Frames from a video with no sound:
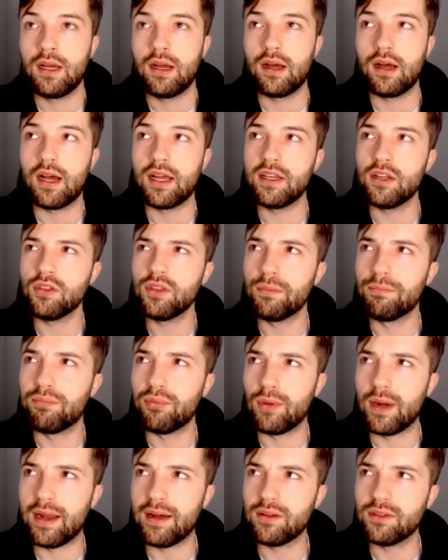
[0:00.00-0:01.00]
I know the
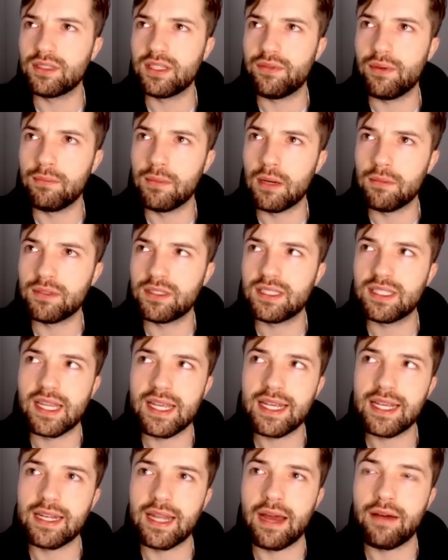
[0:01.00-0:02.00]
Browns, if I'm not
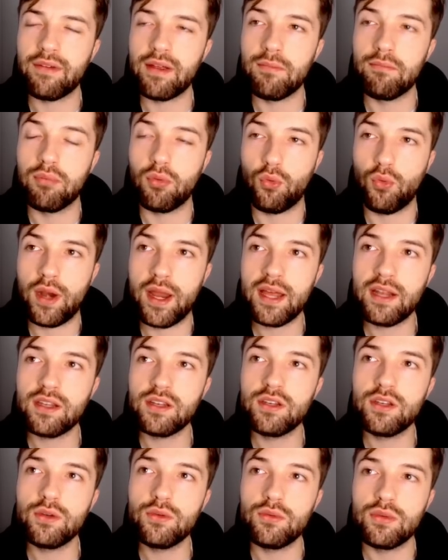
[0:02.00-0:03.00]
mistaken, have a brand
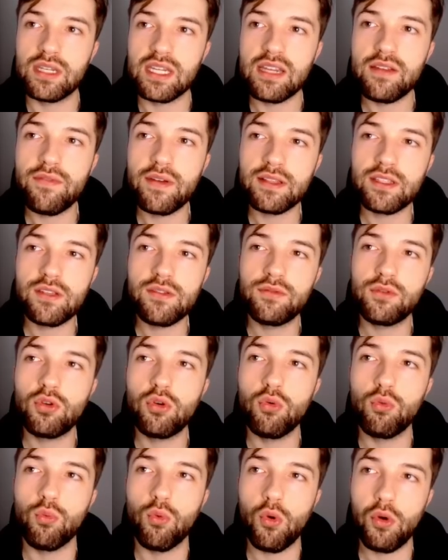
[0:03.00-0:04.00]
new defensive
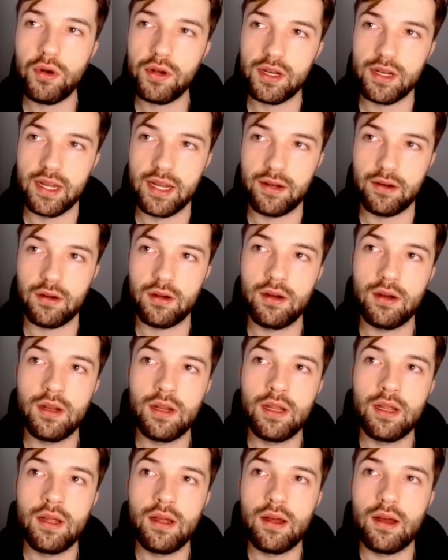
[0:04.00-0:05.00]
coordinator.
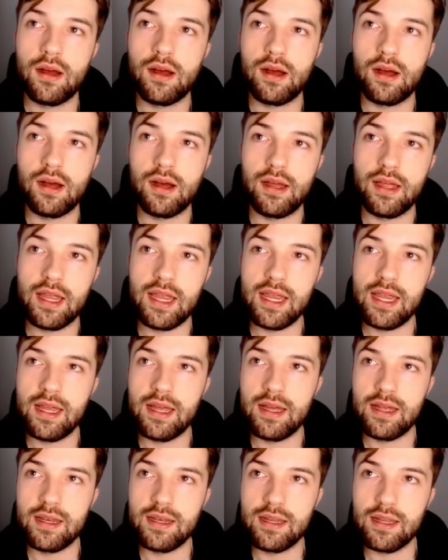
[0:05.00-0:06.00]

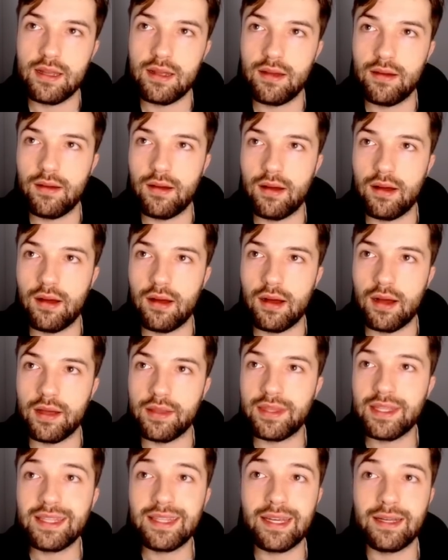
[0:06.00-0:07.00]
And I
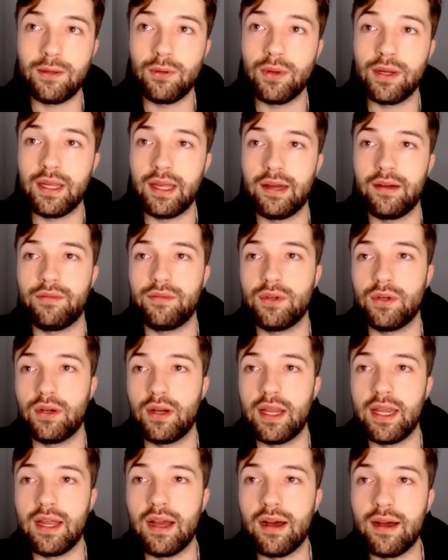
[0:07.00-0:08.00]
think that going after
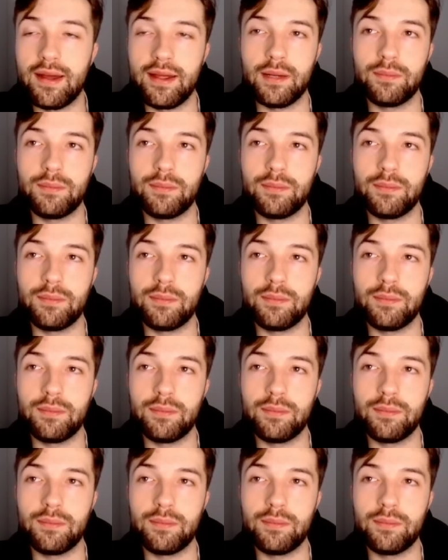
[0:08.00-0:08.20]
a high